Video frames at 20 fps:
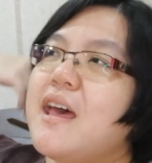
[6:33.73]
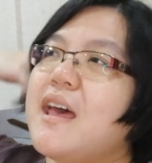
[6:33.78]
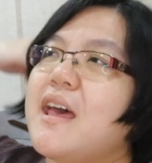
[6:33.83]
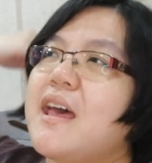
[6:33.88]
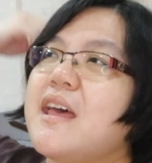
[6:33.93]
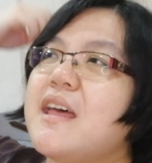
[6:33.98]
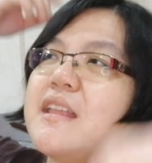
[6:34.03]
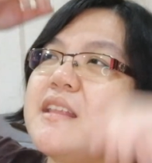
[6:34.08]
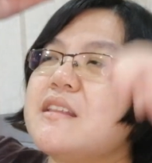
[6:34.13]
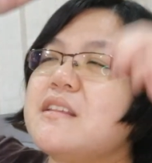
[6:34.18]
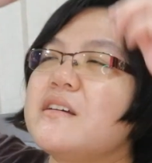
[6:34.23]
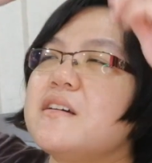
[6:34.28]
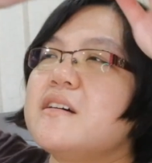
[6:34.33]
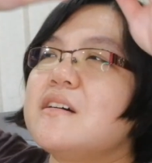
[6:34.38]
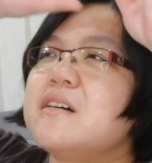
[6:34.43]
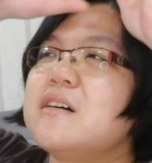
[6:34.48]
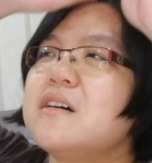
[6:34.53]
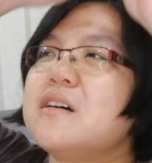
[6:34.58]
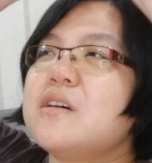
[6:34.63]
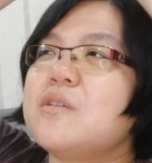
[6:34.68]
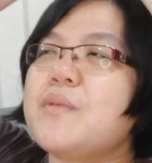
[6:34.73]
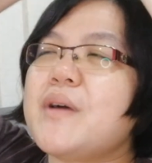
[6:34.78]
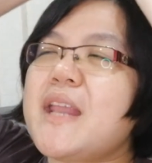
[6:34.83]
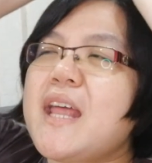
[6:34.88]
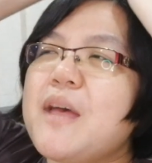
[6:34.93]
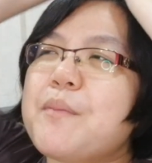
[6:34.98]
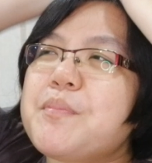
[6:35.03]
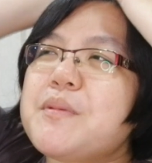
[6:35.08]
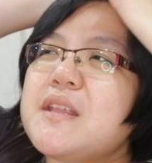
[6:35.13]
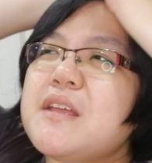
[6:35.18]
And what
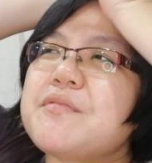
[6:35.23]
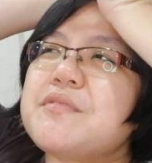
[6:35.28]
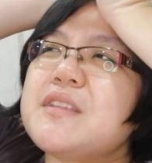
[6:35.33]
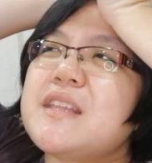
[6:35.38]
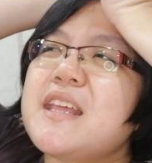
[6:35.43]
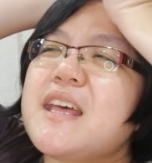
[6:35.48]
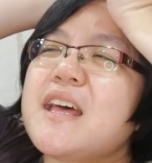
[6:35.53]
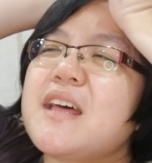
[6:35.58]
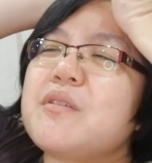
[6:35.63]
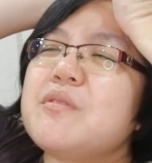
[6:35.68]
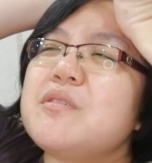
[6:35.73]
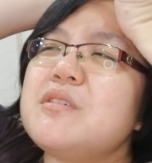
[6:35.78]
happened after that?